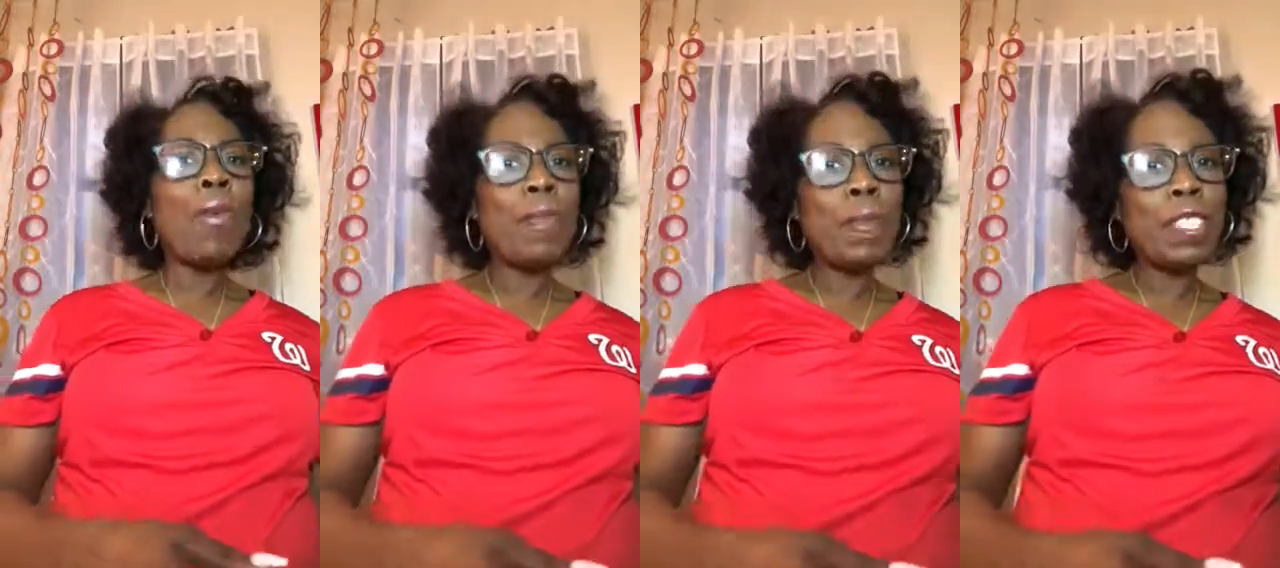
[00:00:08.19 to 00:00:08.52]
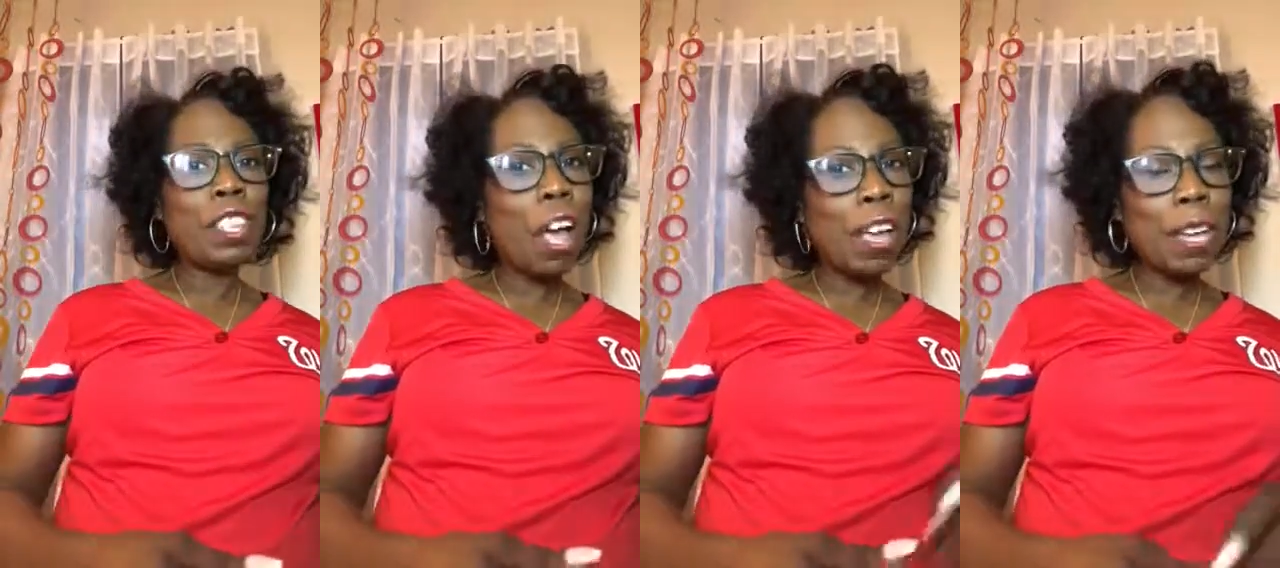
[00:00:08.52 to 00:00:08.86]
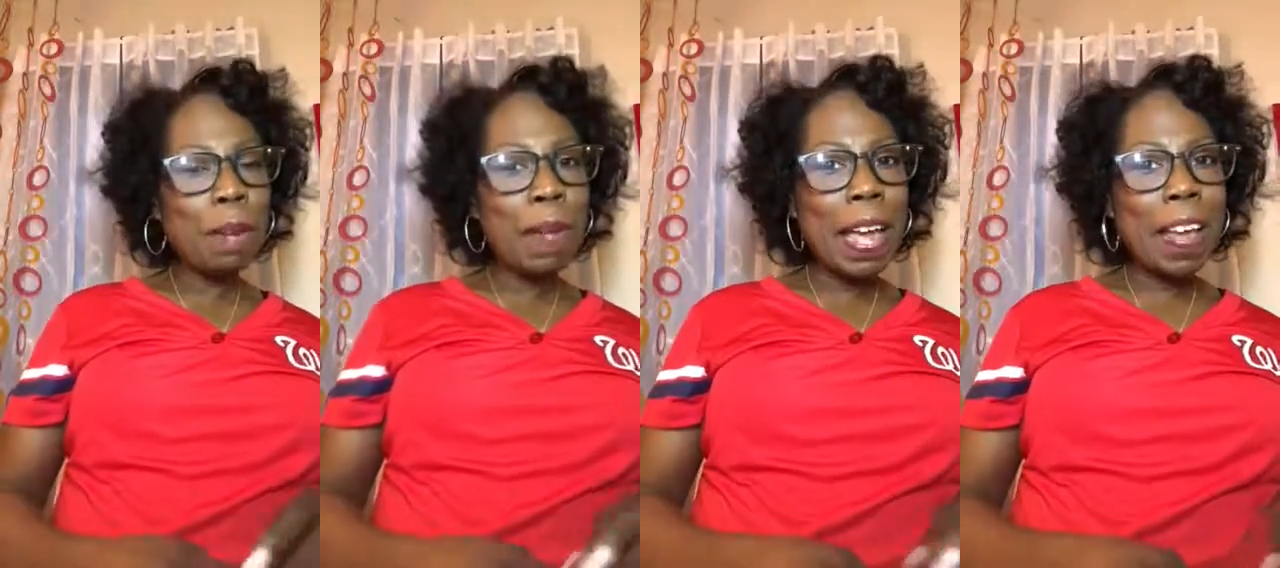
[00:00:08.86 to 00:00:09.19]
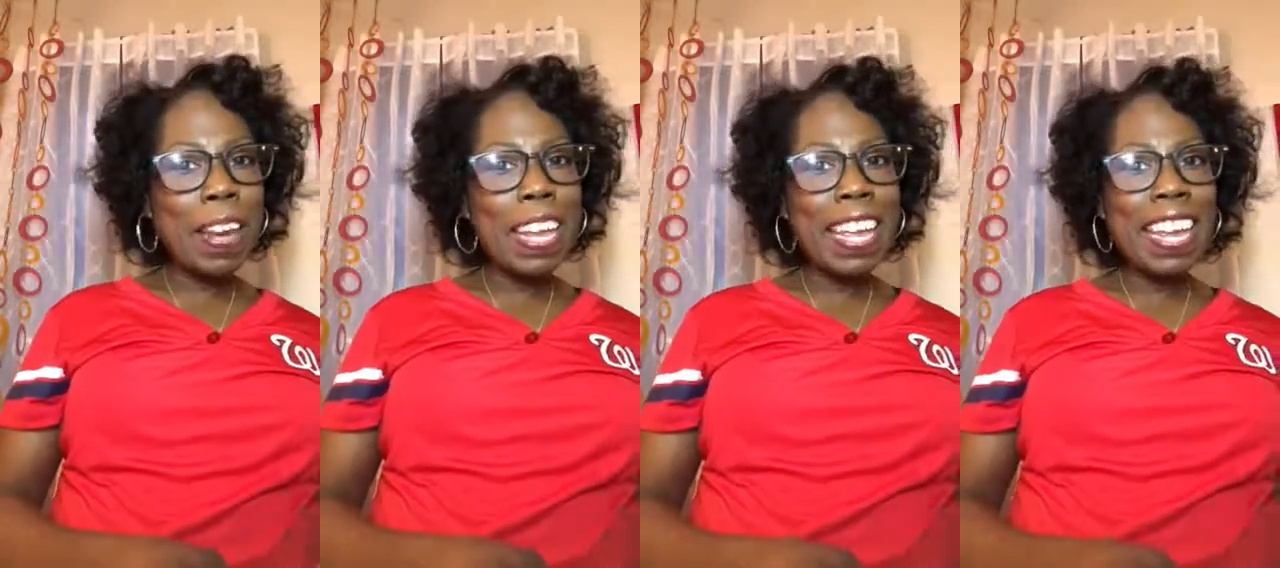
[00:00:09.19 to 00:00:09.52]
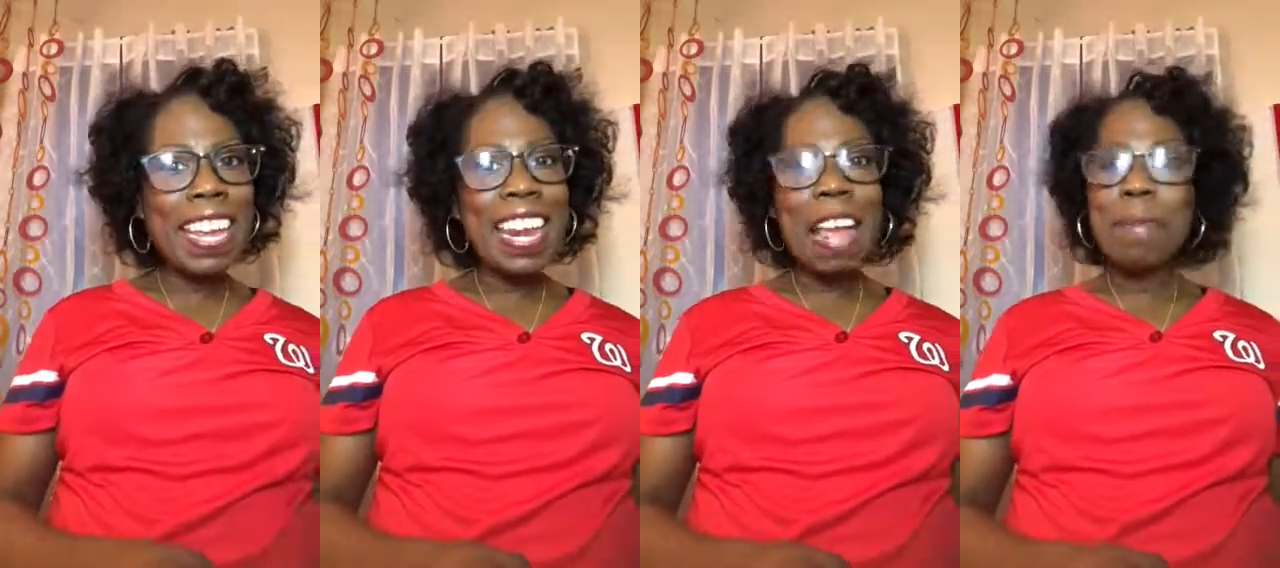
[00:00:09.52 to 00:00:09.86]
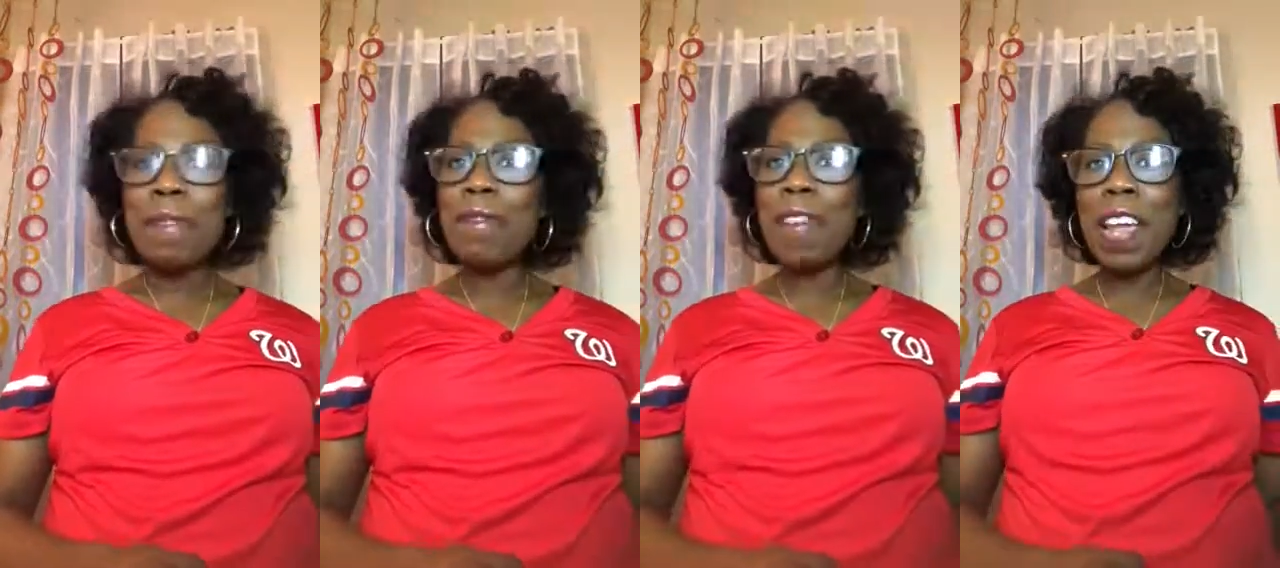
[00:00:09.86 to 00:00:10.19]
We've been talking about it.
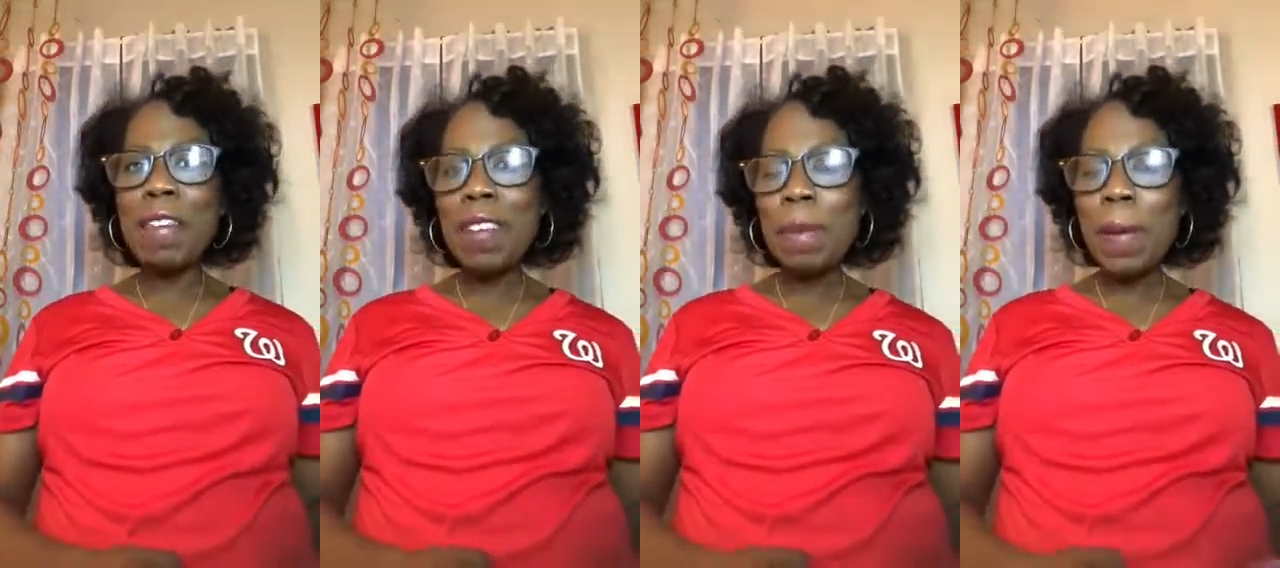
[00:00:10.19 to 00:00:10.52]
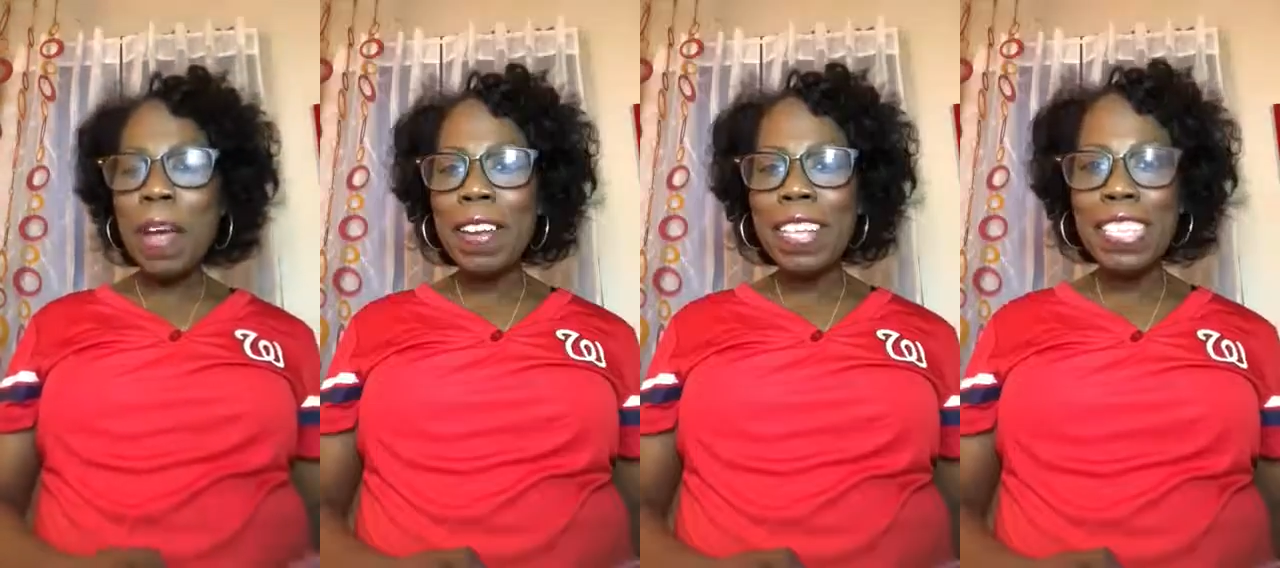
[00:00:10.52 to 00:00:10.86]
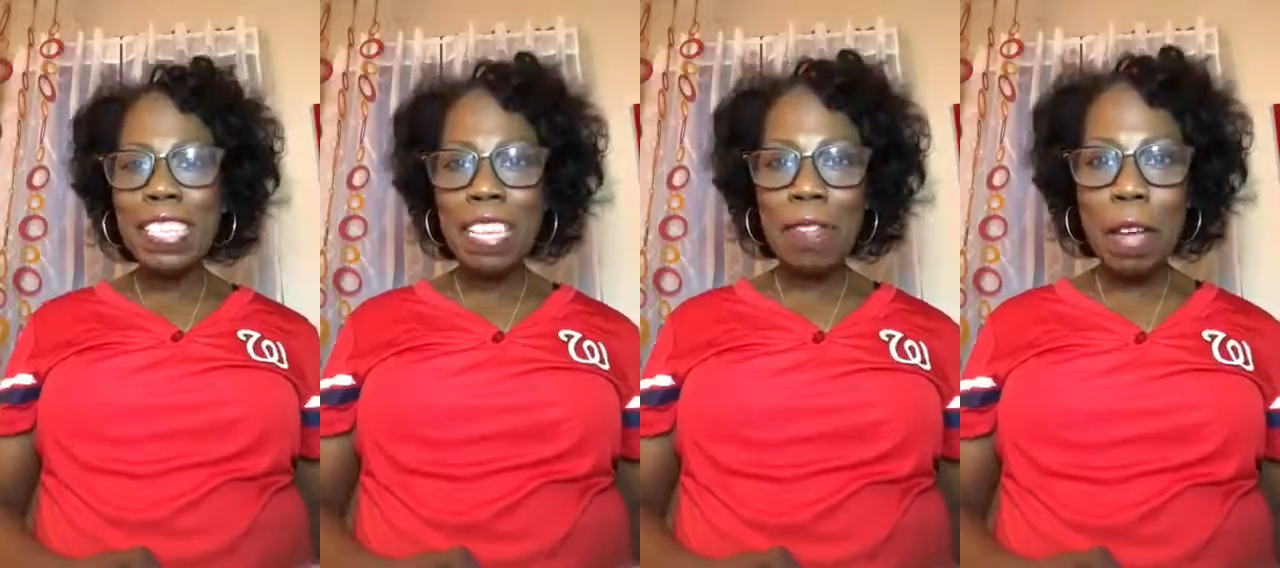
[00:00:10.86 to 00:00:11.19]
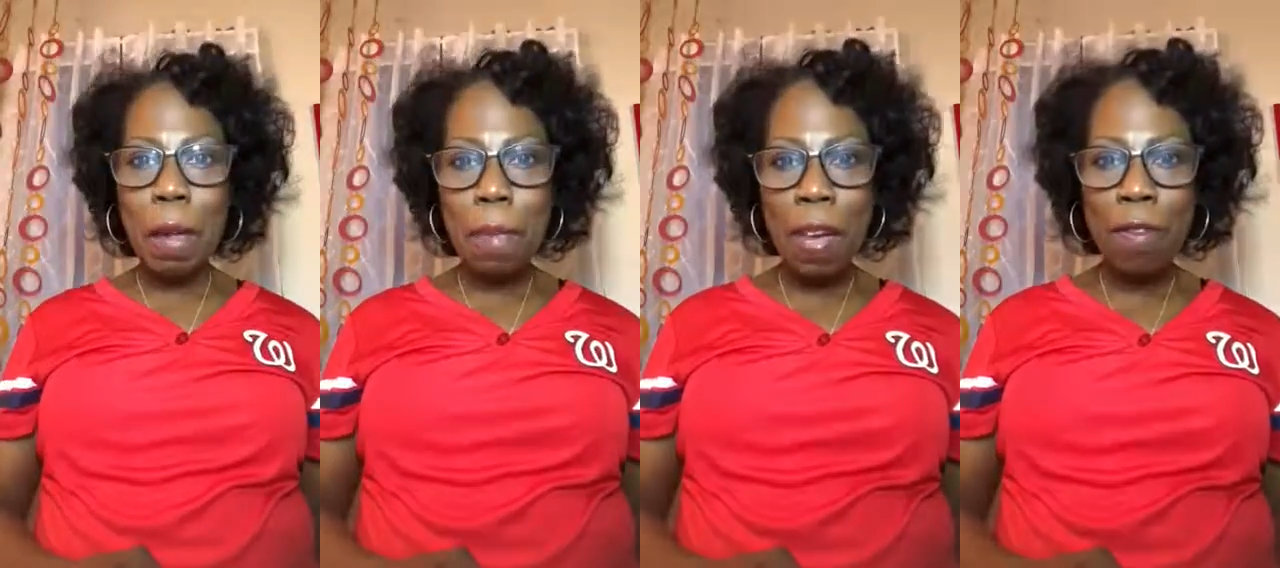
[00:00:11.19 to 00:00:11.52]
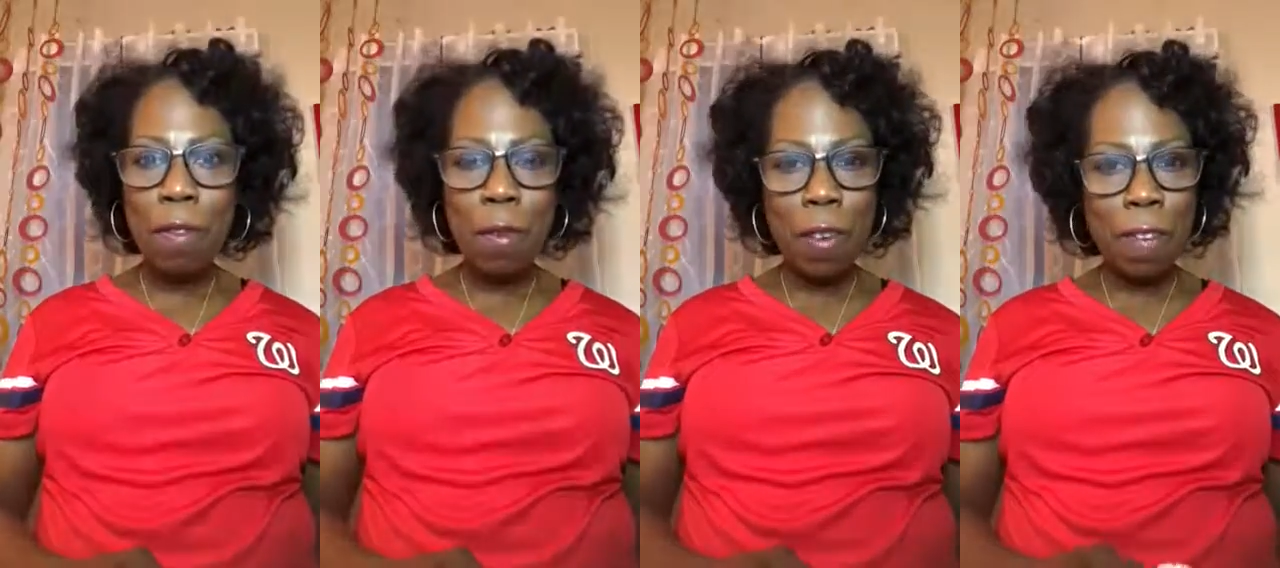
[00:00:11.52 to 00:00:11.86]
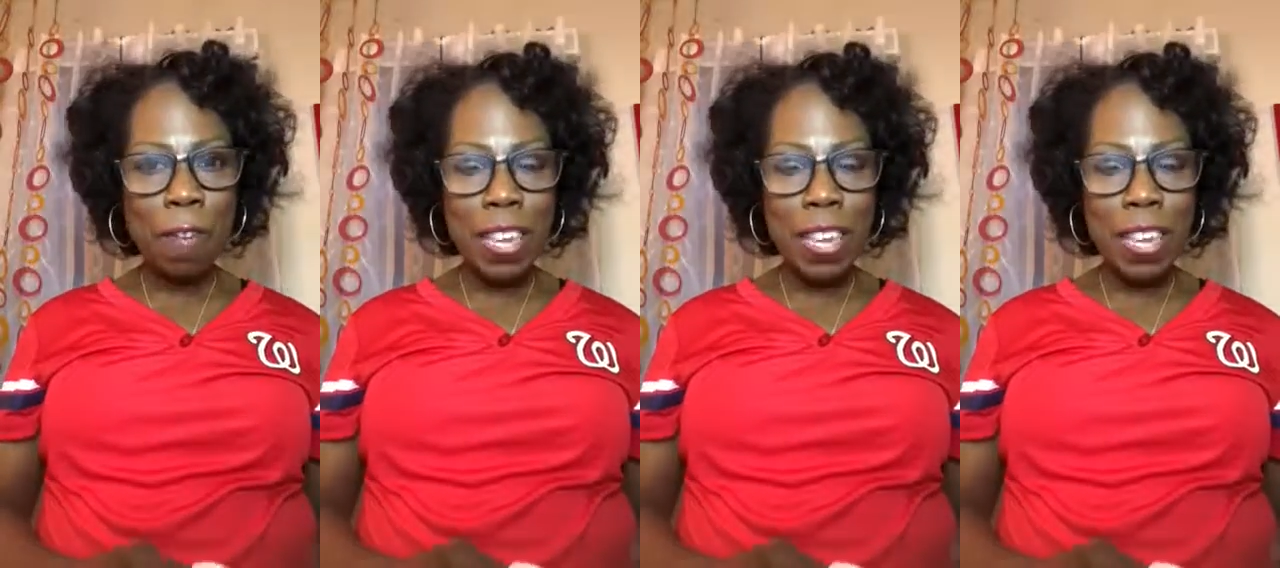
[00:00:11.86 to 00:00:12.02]
I've been raving about it since I've come back from Ref